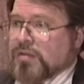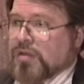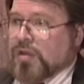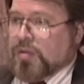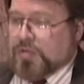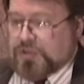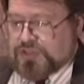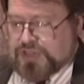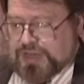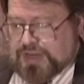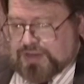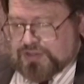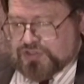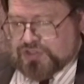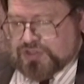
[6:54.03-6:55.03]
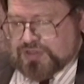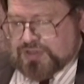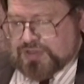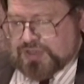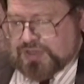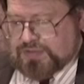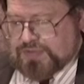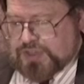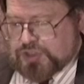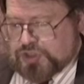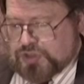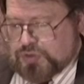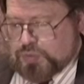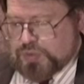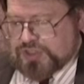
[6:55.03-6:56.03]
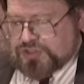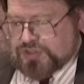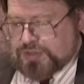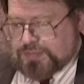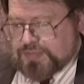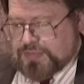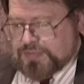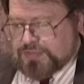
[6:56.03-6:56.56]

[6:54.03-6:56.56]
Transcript: almost as the conventional wisdom.